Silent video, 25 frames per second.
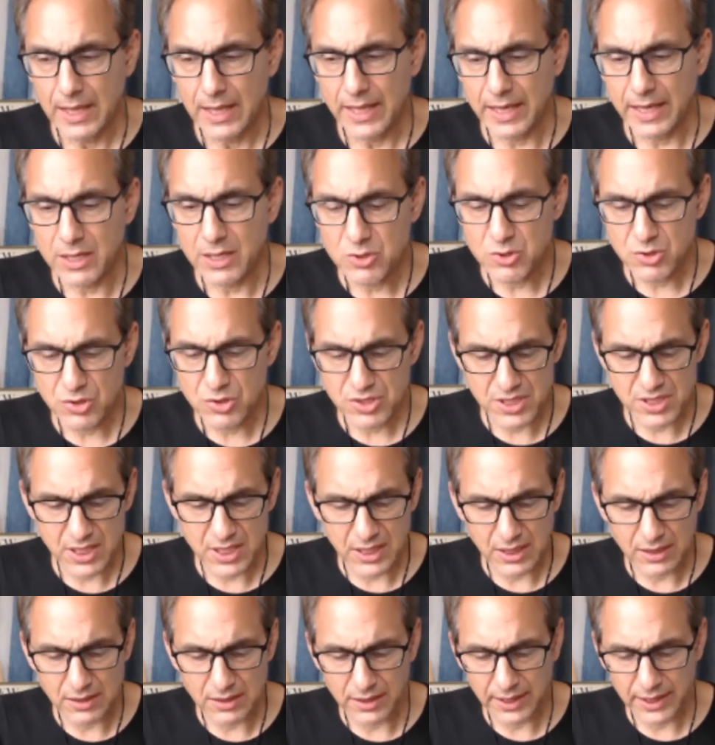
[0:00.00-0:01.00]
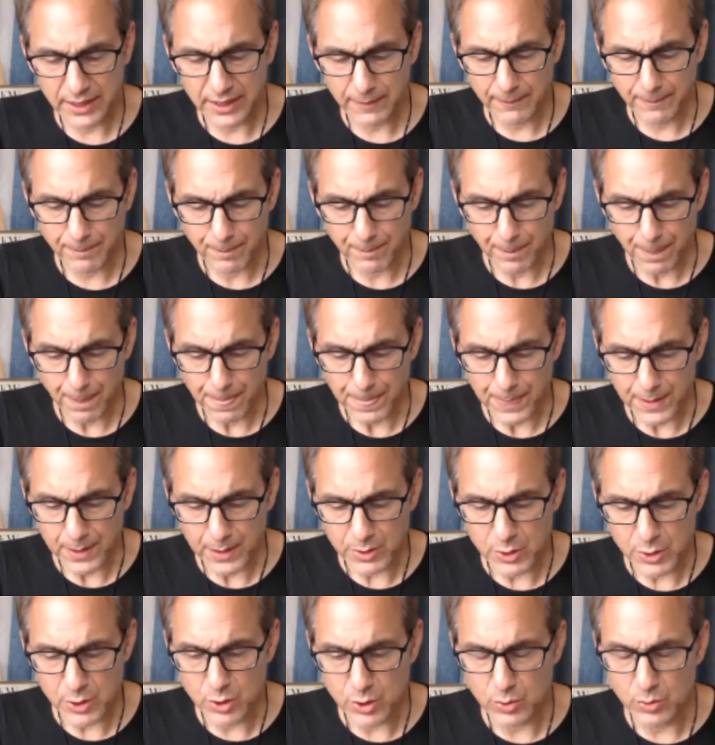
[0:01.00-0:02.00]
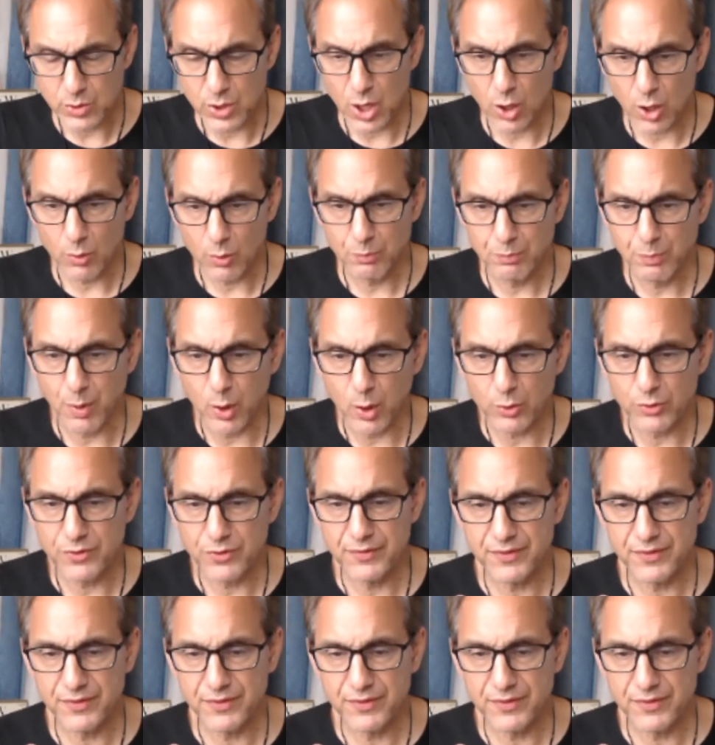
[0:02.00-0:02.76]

Interestingly, both